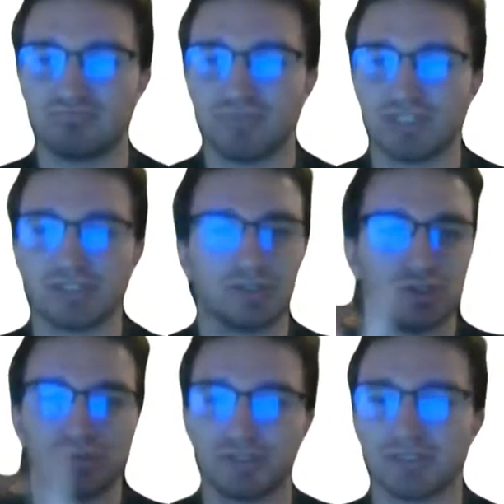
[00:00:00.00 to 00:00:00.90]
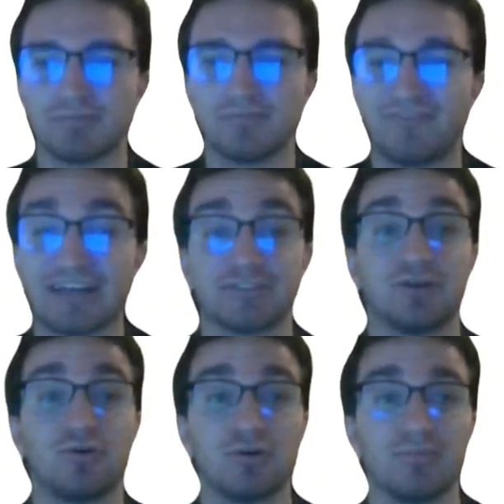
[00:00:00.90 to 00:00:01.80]
This is due to some fast
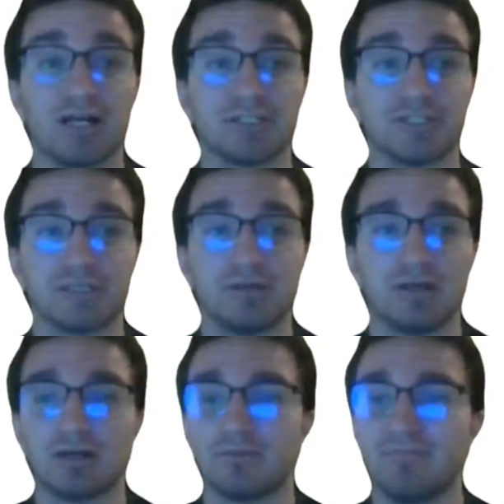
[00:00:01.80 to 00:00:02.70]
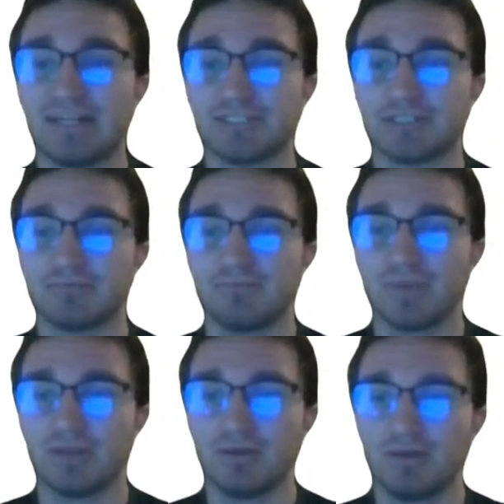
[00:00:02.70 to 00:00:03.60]
core mod magic.
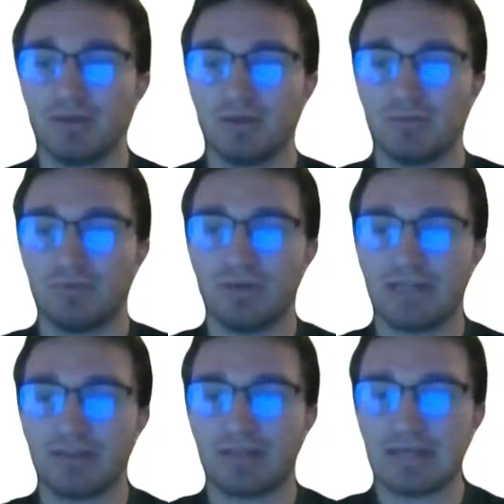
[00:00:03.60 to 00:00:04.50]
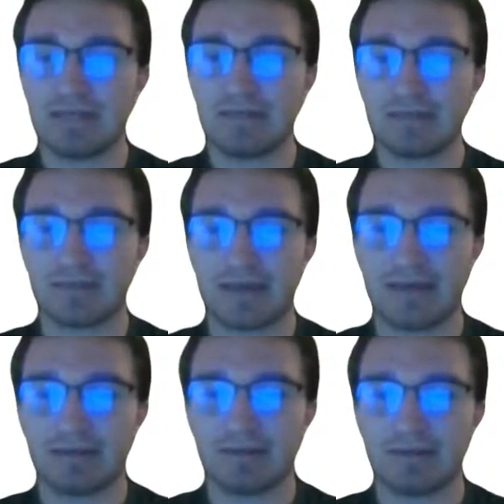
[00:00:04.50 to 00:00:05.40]
But we can see
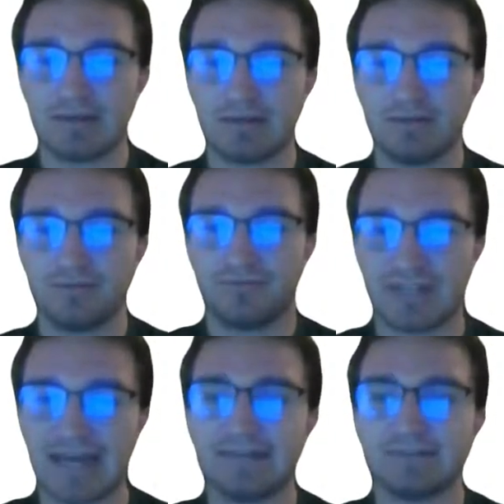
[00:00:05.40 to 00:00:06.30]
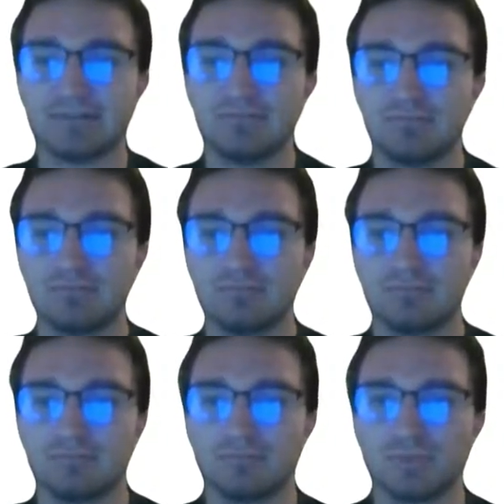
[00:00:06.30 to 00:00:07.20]
that flatten
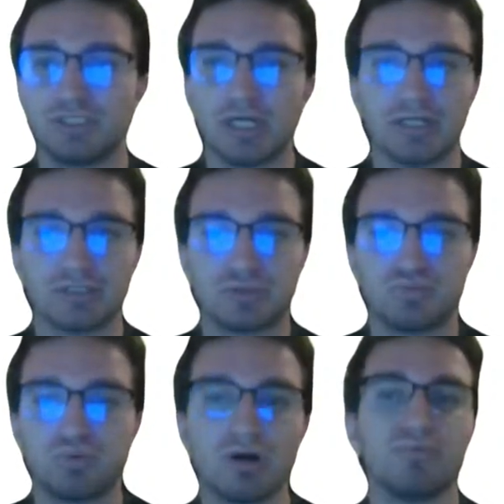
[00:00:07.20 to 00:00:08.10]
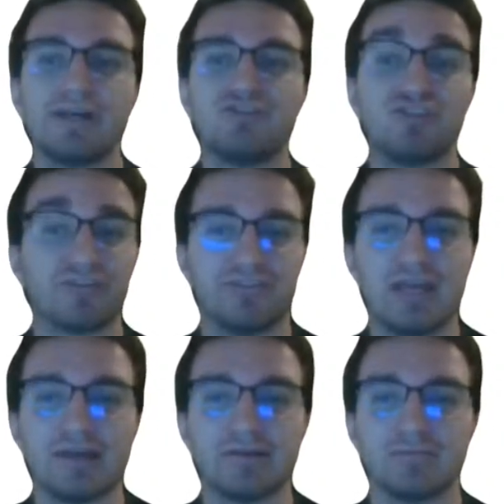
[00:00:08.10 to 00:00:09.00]
does what we just
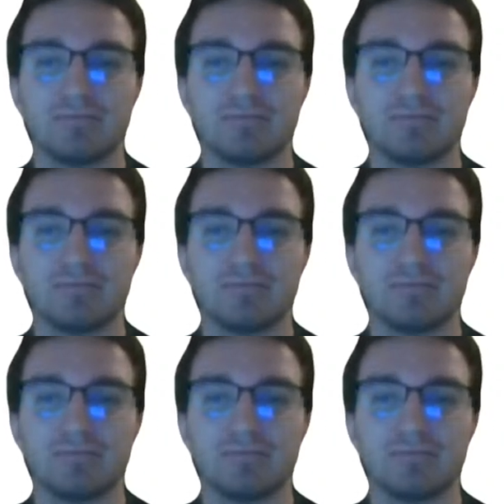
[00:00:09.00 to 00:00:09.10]
did.